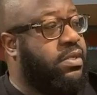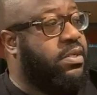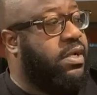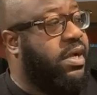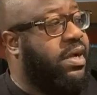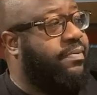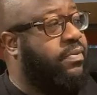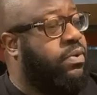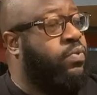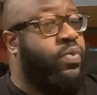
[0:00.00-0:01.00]

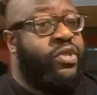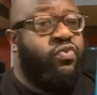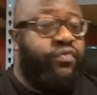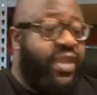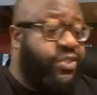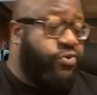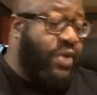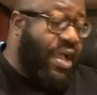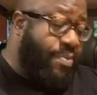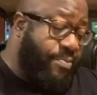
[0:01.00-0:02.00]
When you read through
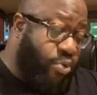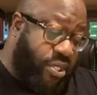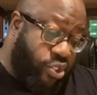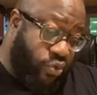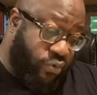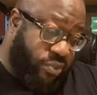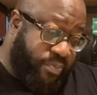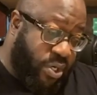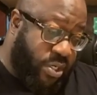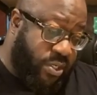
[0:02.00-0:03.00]
Alvin Boyd Kuhn's
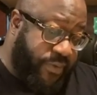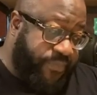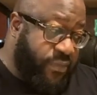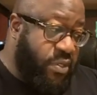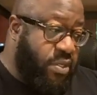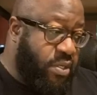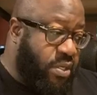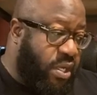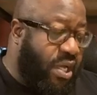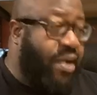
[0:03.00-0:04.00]
book,
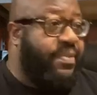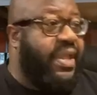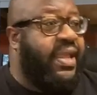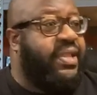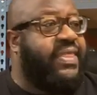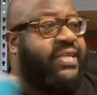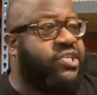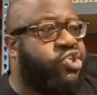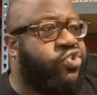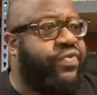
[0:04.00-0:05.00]
and there's a
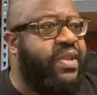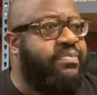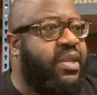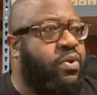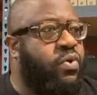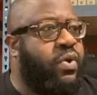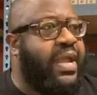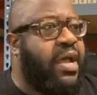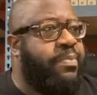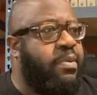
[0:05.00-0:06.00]
treatment on
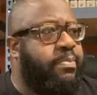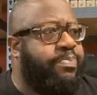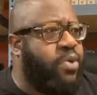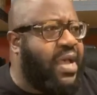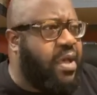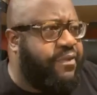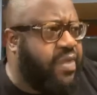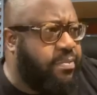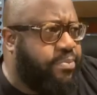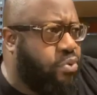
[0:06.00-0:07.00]

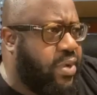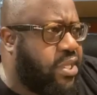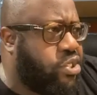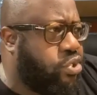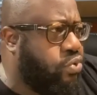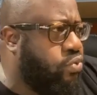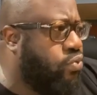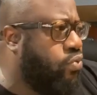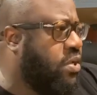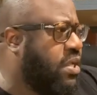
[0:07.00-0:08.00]
Alvin Boyd
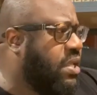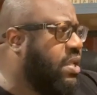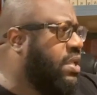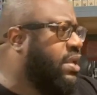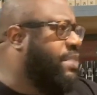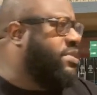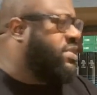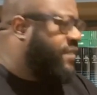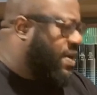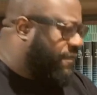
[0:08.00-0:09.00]
Kuhn. Let me see
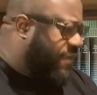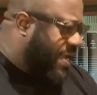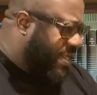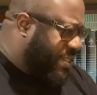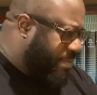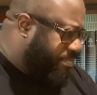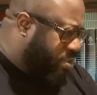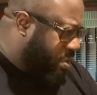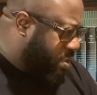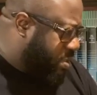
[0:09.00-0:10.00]
if I can find that book.